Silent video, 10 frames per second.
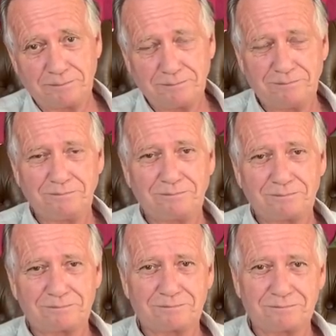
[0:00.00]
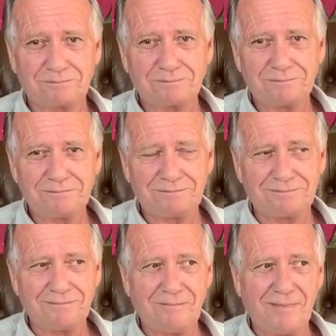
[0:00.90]

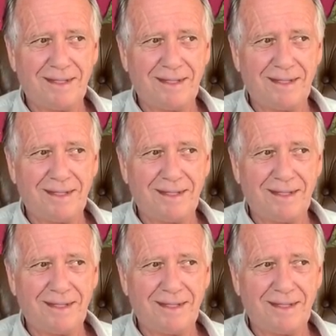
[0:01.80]
(silence)